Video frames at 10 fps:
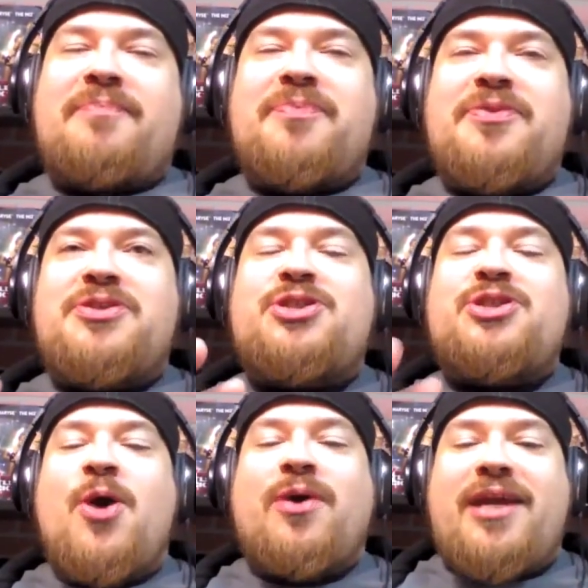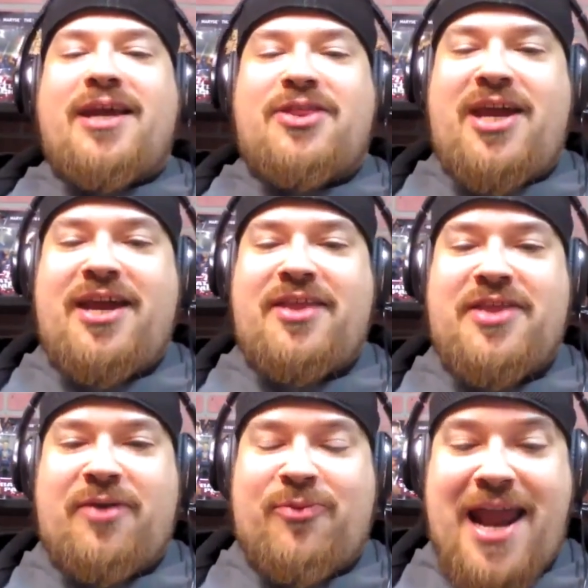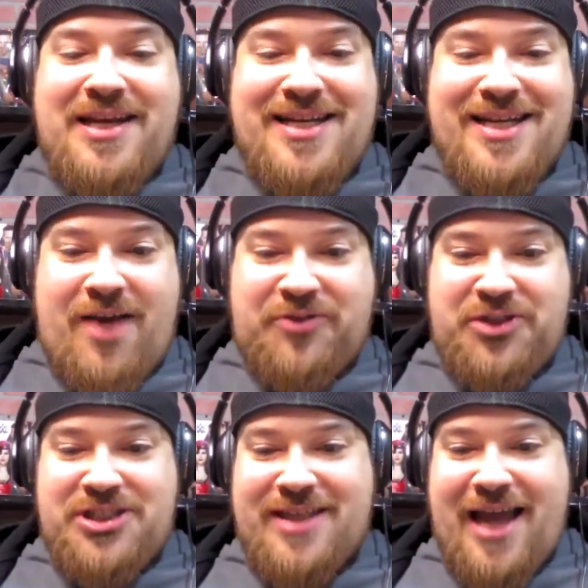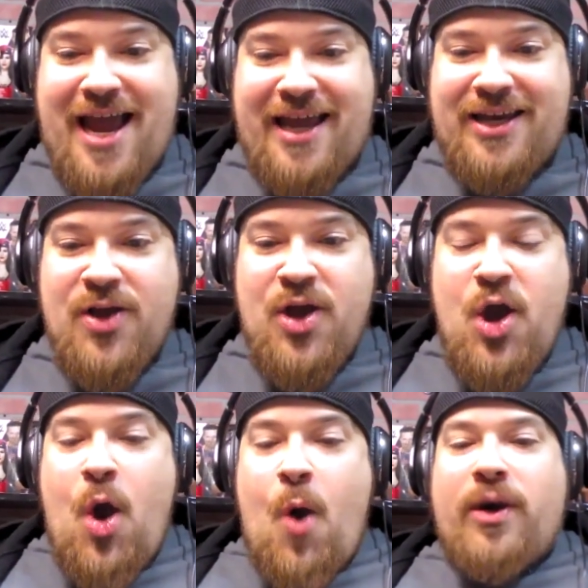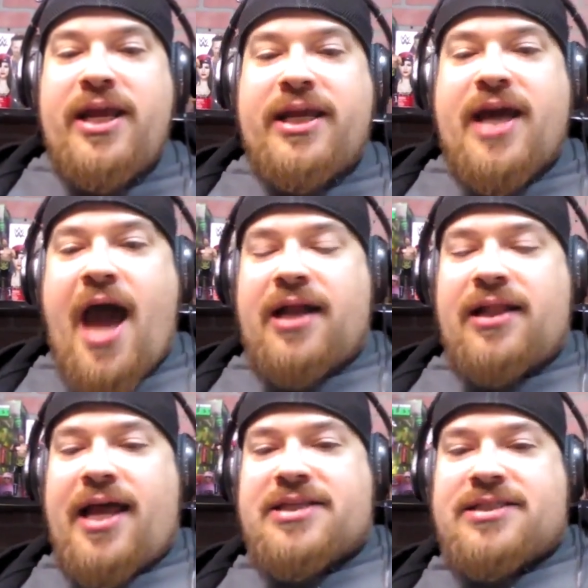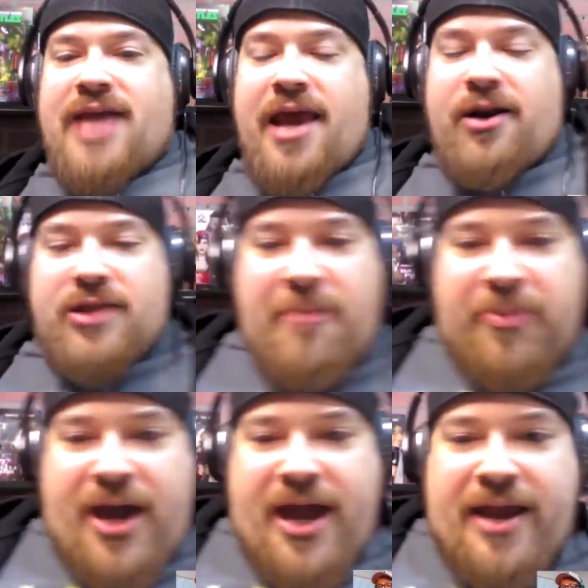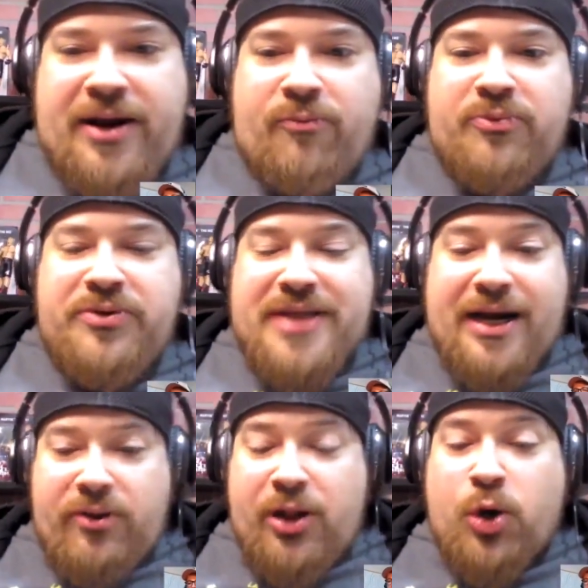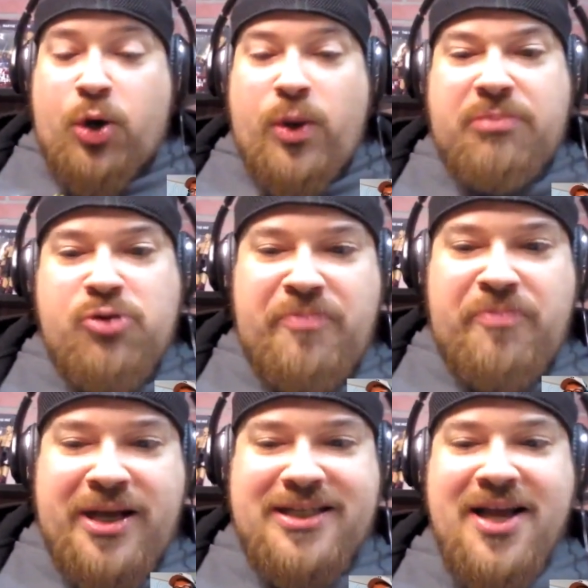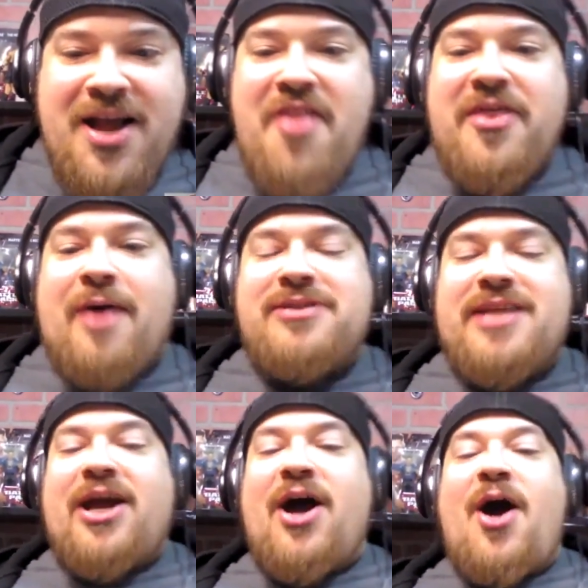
joking thing that Randy did off to the side where he kind of like sidled up and did a little quick movement that I was like, oh,